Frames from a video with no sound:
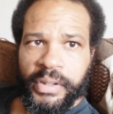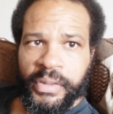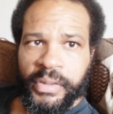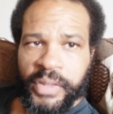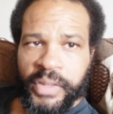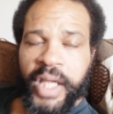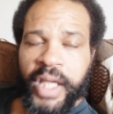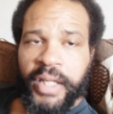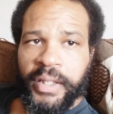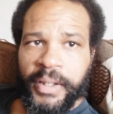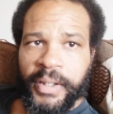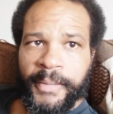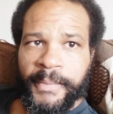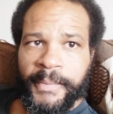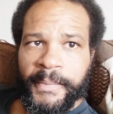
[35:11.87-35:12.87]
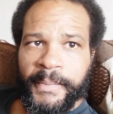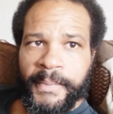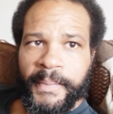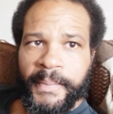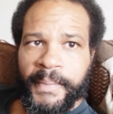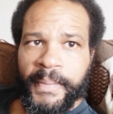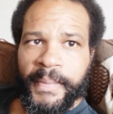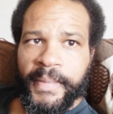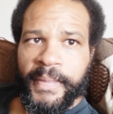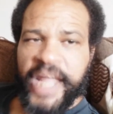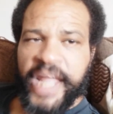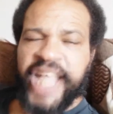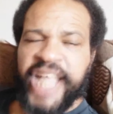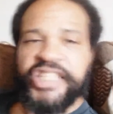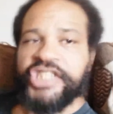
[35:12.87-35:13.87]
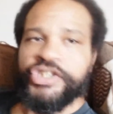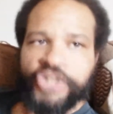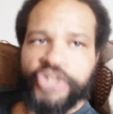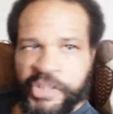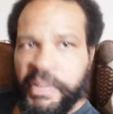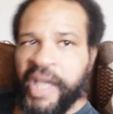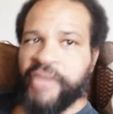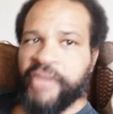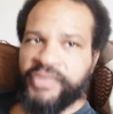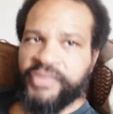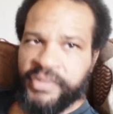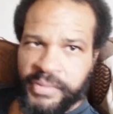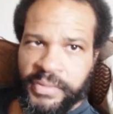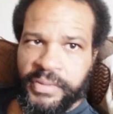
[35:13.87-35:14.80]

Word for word: Okay, that's disrespectful.